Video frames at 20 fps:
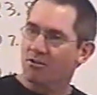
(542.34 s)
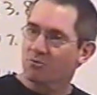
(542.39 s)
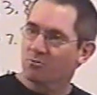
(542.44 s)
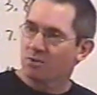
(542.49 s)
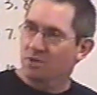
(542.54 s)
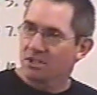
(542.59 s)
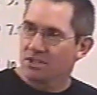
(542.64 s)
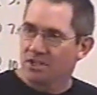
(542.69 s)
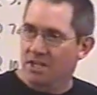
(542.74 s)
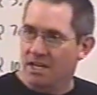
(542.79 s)
we
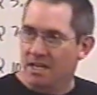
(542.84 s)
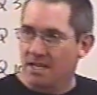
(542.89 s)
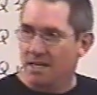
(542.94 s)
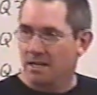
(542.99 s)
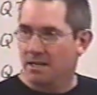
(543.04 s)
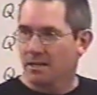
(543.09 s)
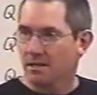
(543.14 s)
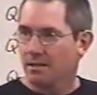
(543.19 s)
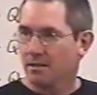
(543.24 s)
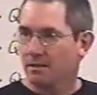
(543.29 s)

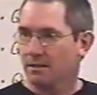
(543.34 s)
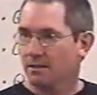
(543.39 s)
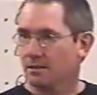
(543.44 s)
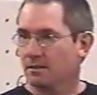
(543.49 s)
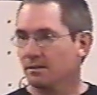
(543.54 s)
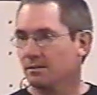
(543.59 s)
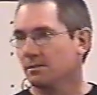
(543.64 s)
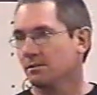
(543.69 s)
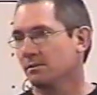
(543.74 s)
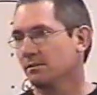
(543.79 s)
take
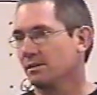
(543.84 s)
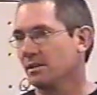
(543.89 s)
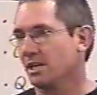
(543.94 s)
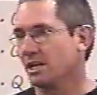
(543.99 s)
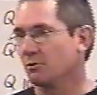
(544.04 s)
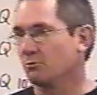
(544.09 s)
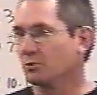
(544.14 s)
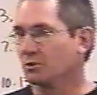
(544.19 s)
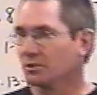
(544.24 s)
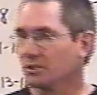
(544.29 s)
a
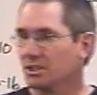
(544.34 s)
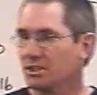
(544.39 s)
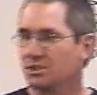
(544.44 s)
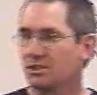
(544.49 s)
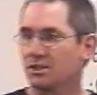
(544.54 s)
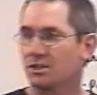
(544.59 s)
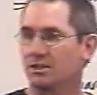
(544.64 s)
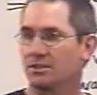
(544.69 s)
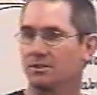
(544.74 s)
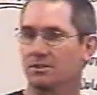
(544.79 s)

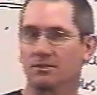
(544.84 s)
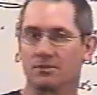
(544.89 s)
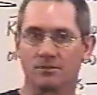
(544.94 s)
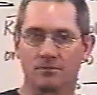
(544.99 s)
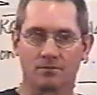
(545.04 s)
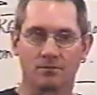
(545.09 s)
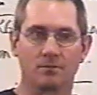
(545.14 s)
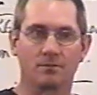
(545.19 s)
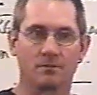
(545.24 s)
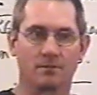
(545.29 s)
religion
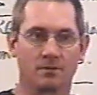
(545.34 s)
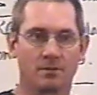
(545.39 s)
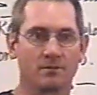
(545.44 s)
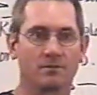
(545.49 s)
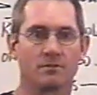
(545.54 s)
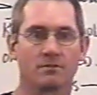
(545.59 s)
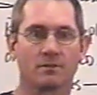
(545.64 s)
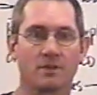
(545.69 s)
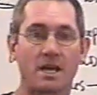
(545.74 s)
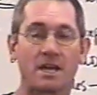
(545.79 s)

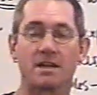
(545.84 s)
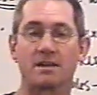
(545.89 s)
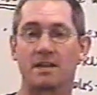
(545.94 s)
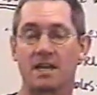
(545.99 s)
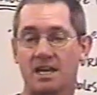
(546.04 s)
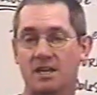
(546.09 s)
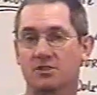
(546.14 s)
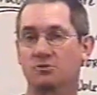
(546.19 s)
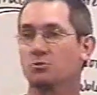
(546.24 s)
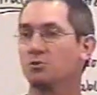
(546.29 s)
like,
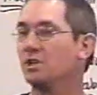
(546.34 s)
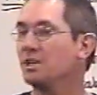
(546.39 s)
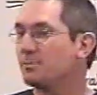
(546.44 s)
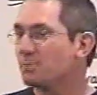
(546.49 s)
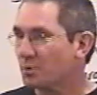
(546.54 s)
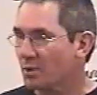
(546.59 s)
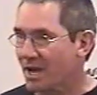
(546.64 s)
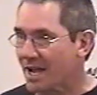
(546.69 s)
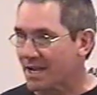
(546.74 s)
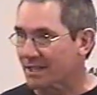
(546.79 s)
as we
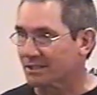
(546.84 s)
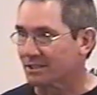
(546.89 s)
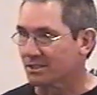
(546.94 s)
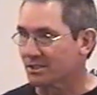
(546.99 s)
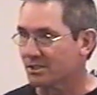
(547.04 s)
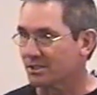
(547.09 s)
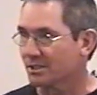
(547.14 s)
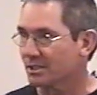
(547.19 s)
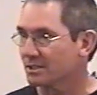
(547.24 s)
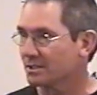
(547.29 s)
practice
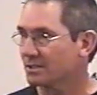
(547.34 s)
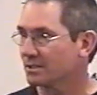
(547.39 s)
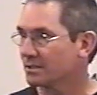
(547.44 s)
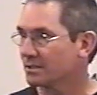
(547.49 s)
it